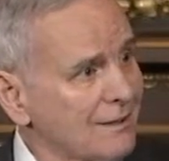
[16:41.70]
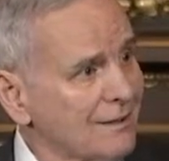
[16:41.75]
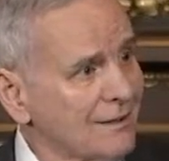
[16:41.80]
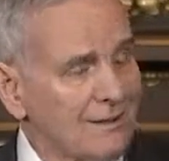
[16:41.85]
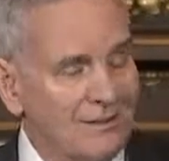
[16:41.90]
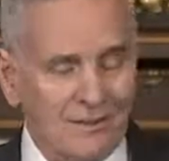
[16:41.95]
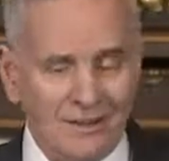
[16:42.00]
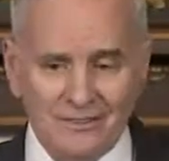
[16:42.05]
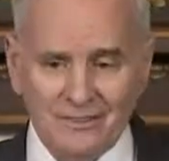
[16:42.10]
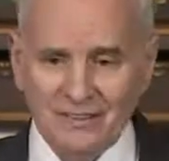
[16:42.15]

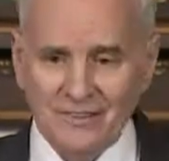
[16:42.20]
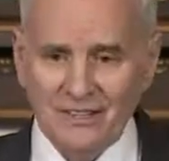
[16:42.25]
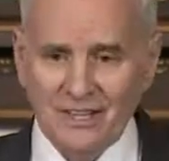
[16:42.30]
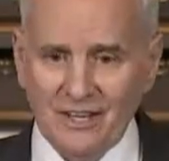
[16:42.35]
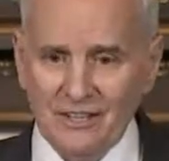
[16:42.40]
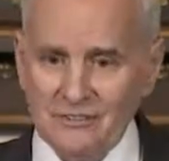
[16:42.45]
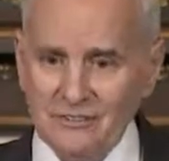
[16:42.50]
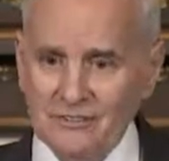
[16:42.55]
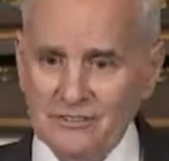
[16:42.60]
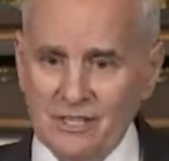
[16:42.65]

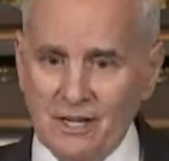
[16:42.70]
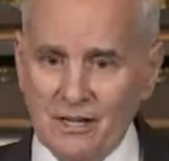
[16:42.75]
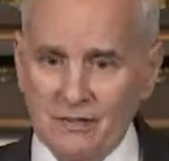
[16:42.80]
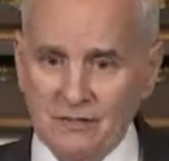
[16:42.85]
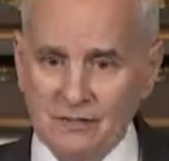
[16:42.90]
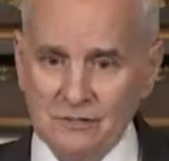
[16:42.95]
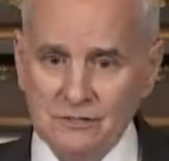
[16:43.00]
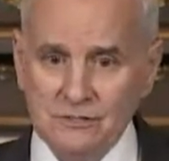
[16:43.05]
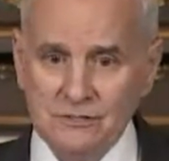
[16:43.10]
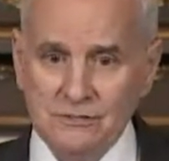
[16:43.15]

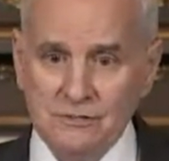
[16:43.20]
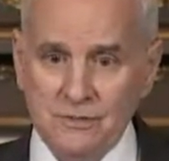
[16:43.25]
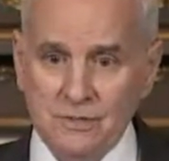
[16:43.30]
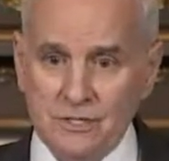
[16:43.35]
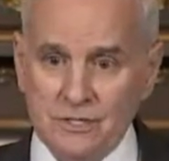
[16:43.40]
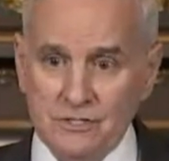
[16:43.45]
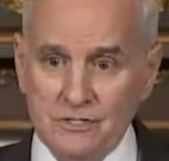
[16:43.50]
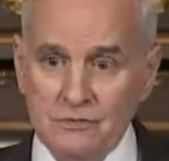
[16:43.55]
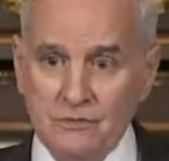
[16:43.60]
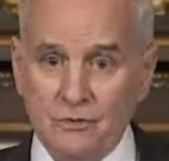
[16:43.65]
$11,000
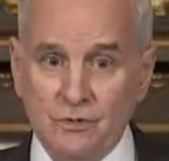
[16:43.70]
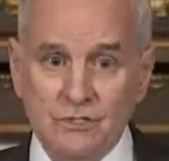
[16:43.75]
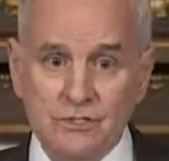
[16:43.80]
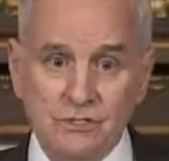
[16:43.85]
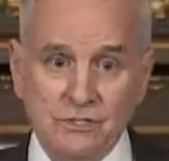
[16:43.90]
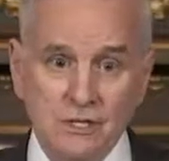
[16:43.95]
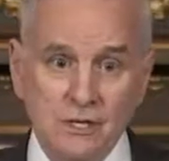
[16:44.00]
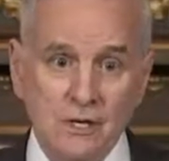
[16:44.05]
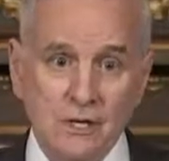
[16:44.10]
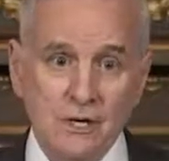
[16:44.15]
fees,
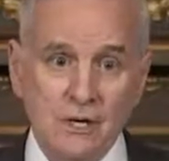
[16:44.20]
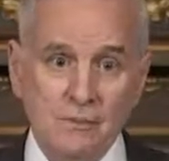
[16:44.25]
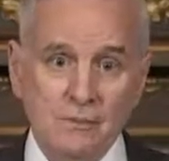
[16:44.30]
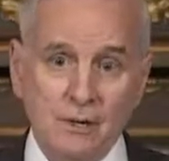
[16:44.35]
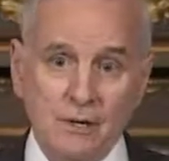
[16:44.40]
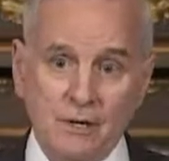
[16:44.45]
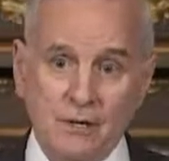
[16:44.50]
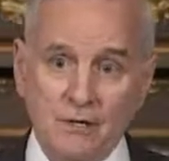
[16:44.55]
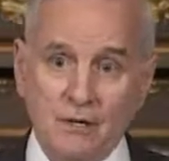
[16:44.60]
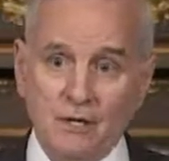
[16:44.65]
which
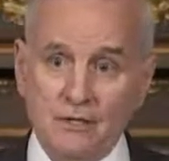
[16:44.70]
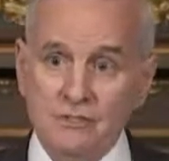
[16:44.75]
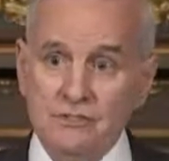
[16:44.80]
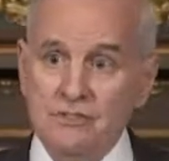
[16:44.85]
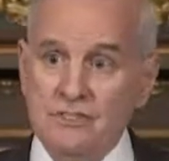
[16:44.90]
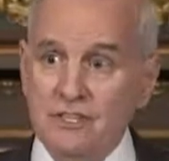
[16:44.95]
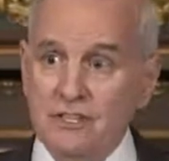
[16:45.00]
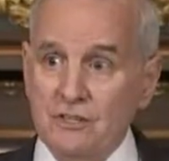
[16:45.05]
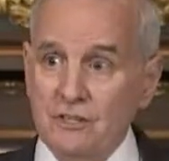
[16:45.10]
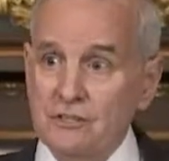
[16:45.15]
parallels
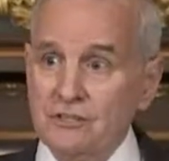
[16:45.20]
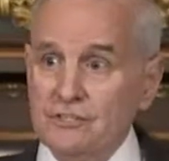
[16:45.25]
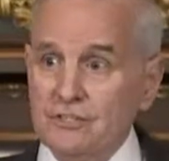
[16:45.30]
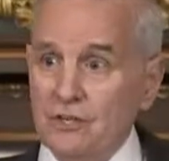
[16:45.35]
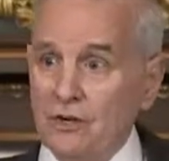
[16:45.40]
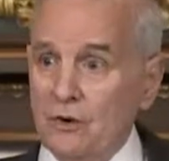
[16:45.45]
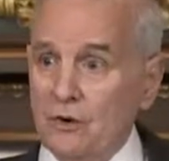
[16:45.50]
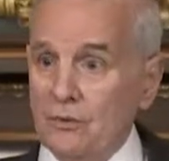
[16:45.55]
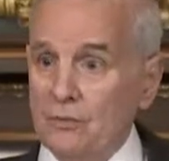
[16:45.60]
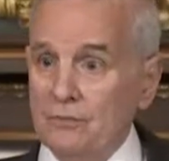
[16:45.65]
the nursing
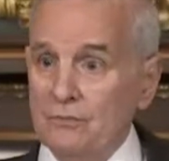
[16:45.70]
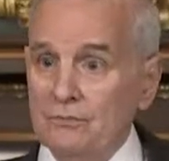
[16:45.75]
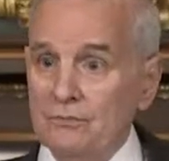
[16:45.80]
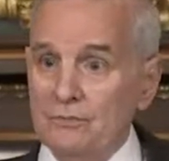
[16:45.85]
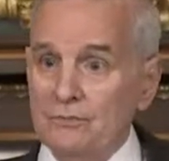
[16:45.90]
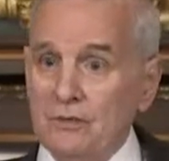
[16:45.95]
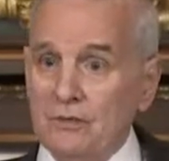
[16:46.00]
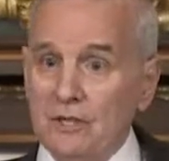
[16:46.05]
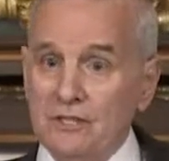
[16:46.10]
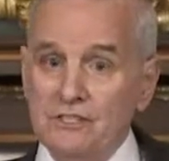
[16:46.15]
home
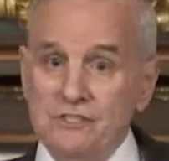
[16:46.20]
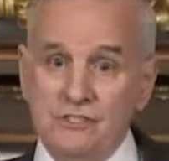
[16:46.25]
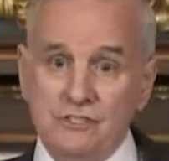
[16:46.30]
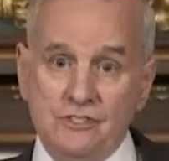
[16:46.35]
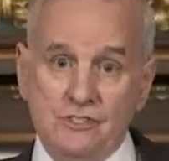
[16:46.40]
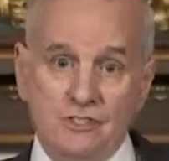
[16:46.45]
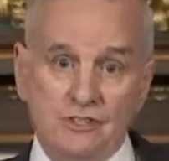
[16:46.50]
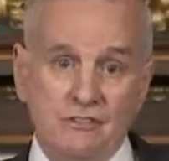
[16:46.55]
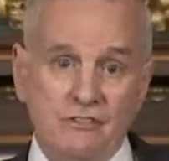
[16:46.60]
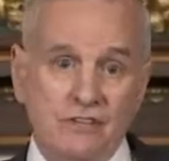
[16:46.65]

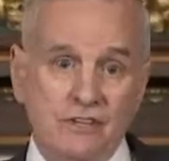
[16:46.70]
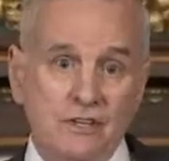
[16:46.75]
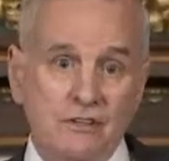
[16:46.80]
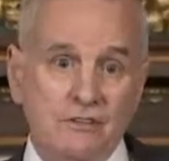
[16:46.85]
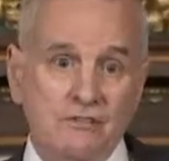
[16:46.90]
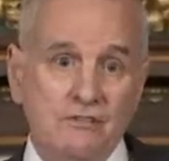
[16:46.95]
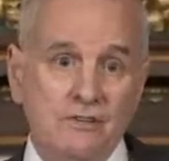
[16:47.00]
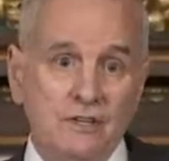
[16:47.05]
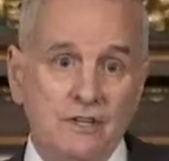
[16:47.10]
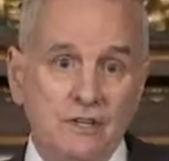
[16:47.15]
licensing fee
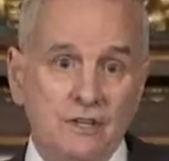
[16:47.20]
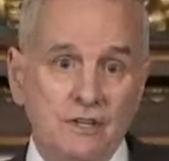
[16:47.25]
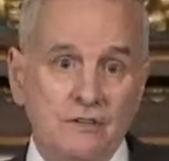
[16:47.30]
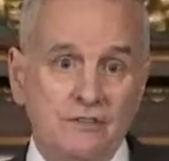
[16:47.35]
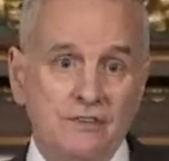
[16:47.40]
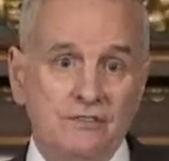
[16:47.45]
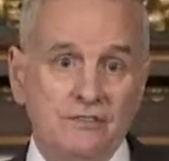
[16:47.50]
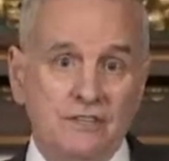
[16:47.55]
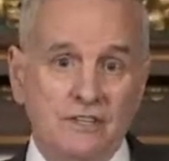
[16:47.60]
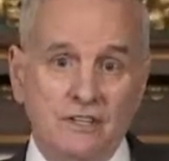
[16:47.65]
of
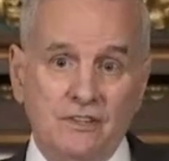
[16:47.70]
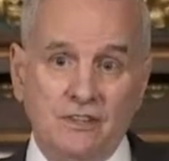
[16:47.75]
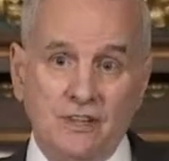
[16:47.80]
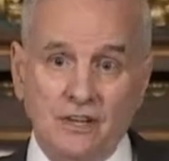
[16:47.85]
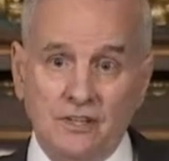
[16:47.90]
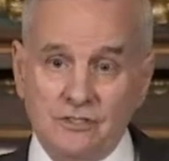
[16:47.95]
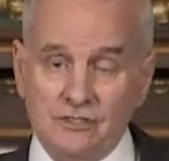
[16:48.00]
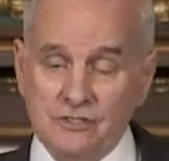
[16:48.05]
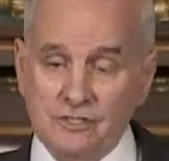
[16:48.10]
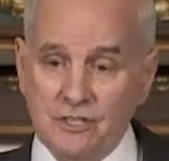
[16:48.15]

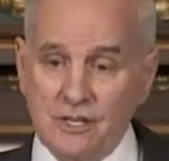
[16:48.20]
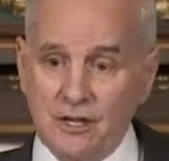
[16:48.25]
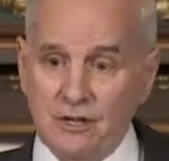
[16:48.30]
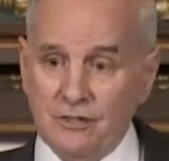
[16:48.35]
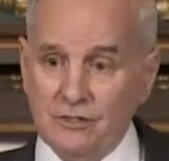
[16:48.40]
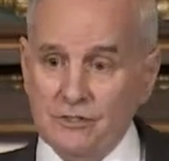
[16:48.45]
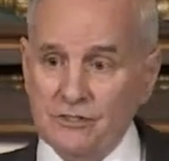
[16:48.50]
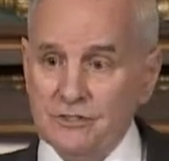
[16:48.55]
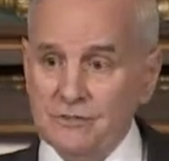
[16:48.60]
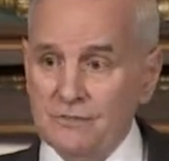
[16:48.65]

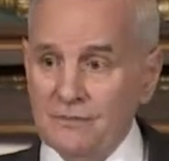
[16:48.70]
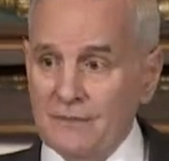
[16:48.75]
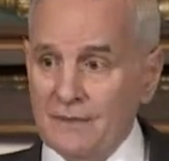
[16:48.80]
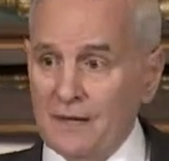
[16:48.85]
$15,000,